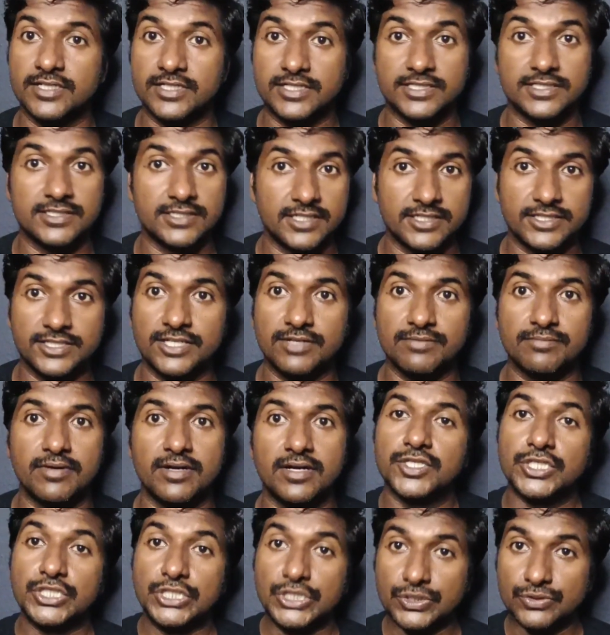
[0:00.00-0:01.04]
That is nothing
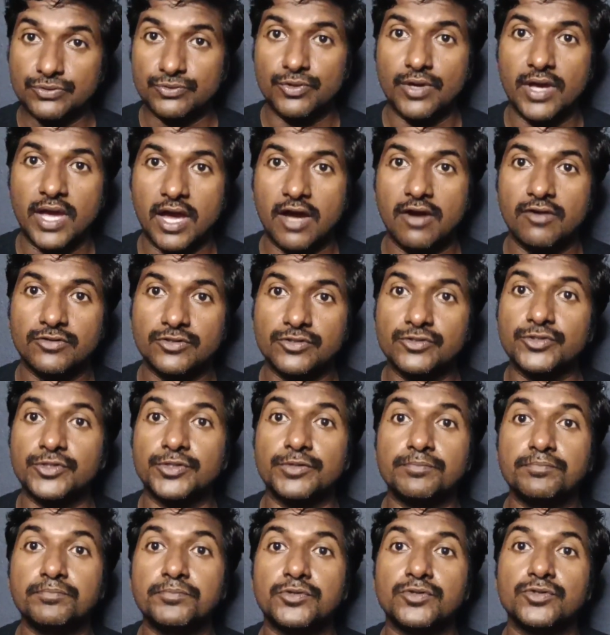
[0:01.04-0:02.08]
but you have to
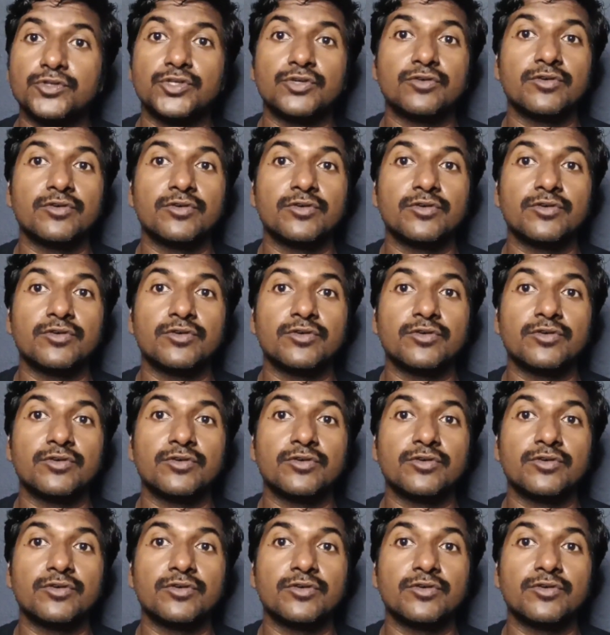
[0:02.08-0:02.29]
improve